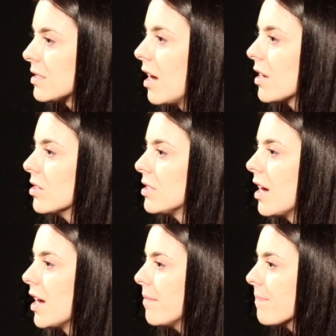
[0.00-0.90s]
it's not your
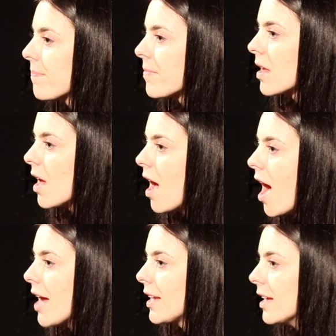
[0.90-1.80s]
time.
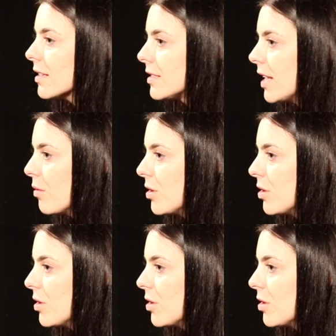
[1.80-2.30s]
I can't stay